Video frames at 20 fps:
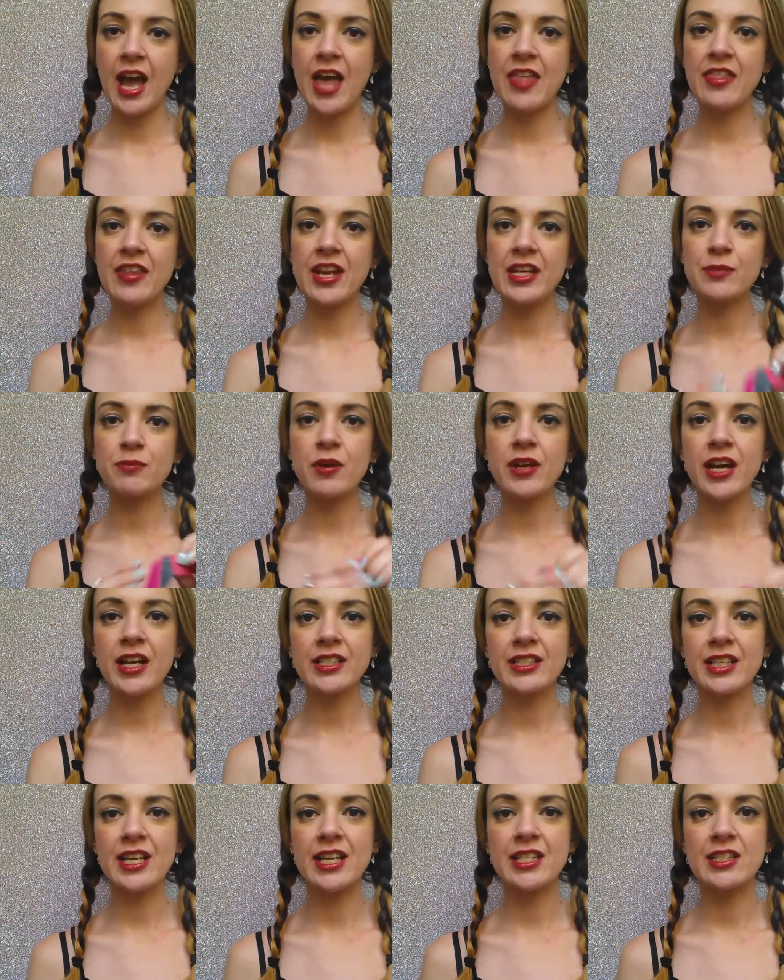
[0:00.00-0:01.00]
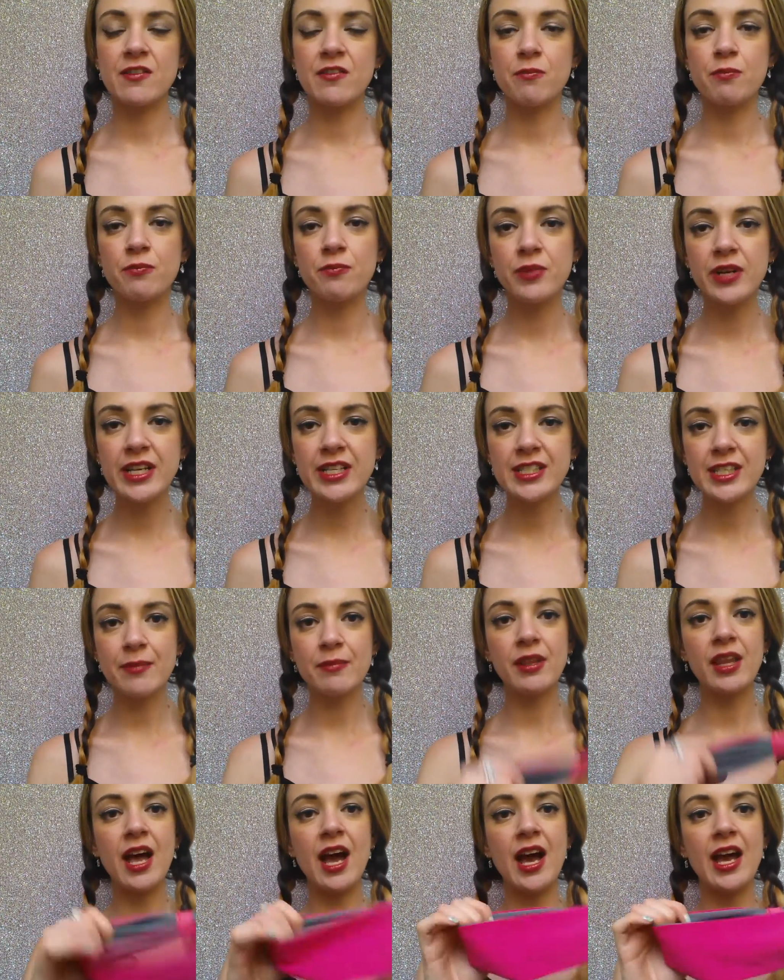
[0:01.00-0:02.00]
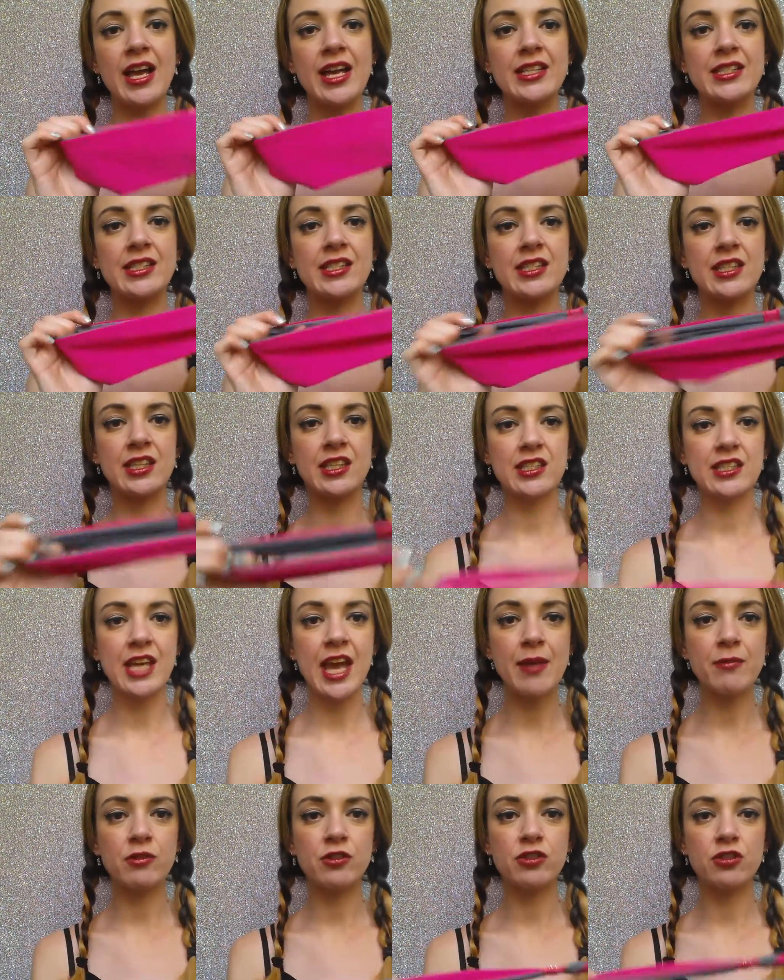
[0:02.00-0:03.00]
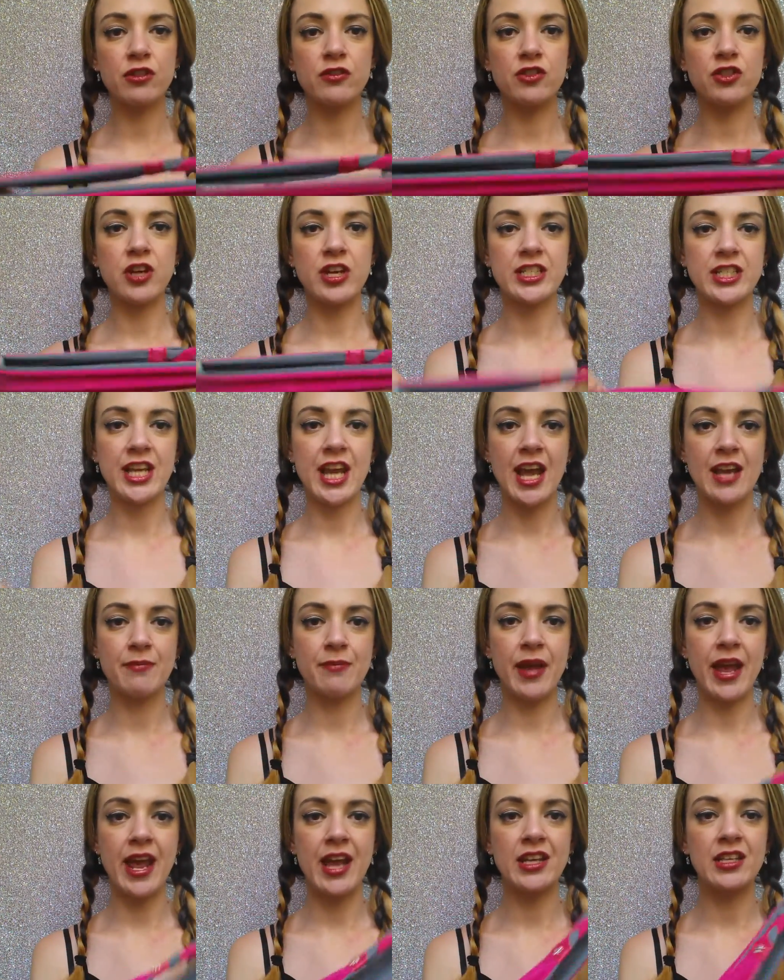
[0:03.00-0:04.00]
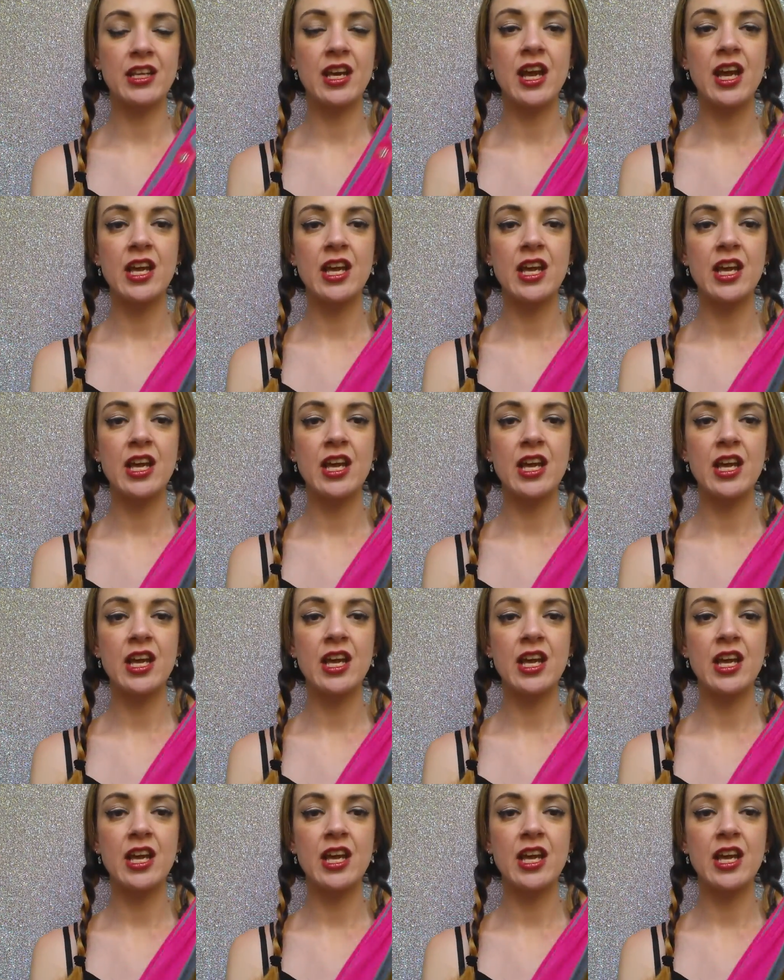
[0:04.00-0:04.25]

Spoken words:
And the next product is pretty similar. It's the same sort of stretchy headband